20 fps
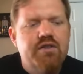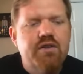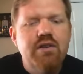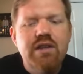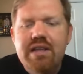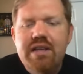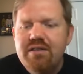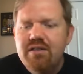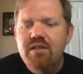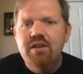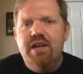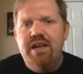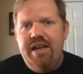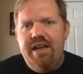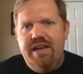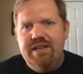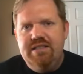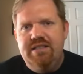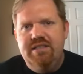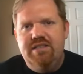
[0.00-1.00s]
So let's look at
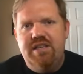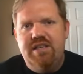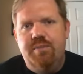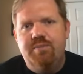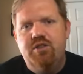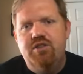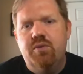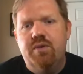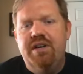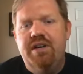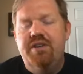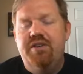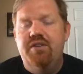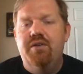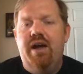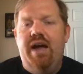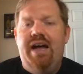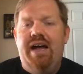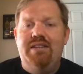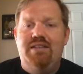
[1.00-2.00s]
Exodus chapter
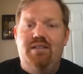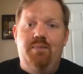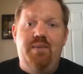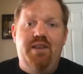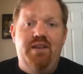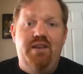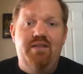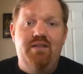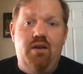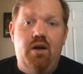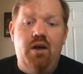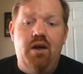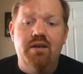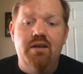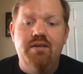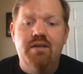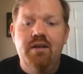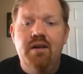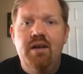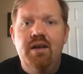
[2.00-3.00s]
22 at some of these
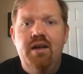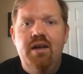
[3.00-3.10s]
laws